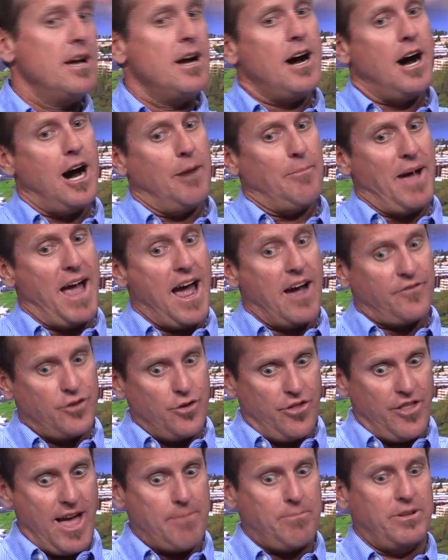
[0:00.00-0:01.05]
After
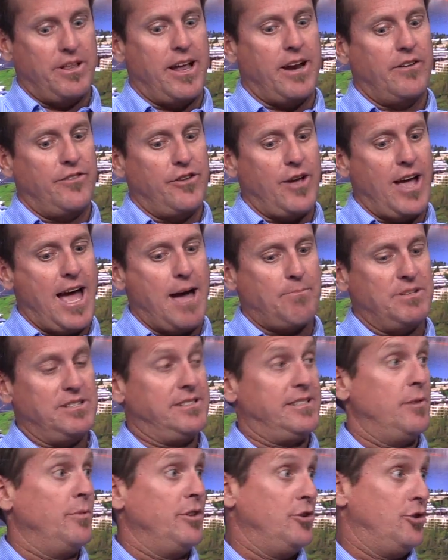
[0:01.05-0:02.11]
that plan review happens,
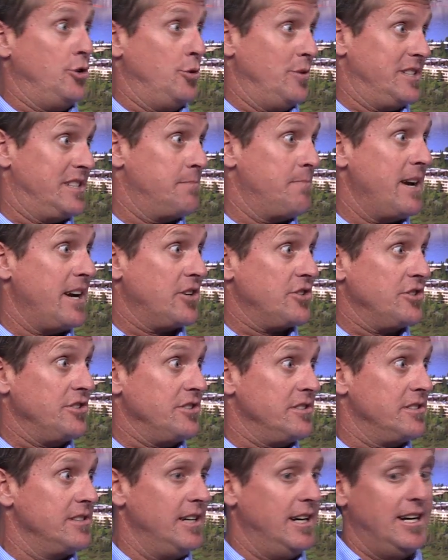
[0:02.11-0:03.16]
then we do
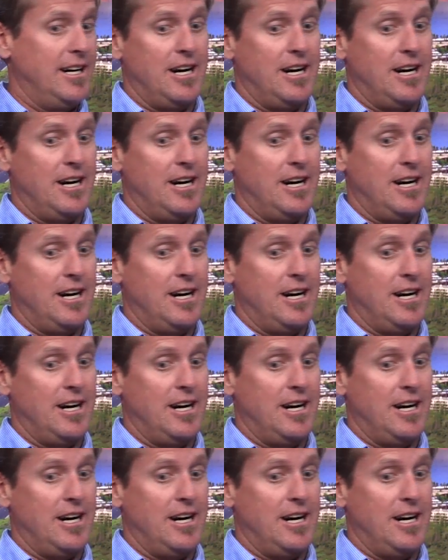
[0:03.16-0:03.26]
inspections.